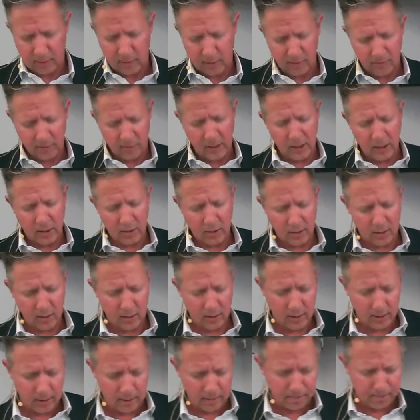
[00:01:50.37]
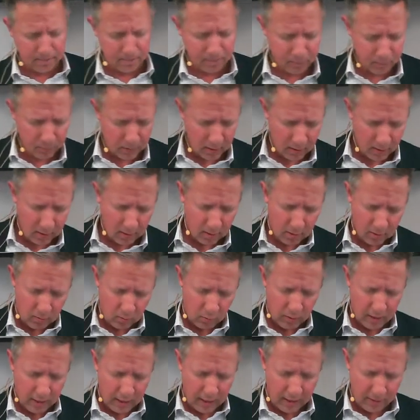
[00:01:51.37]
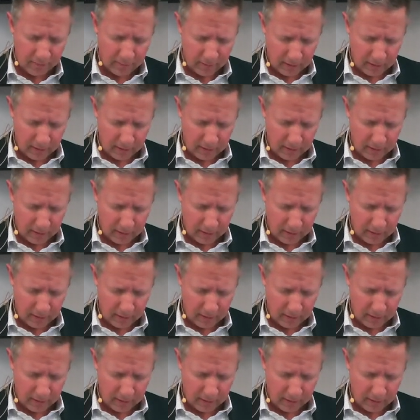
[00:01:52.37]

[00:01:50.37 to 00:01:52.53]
faith in him, we have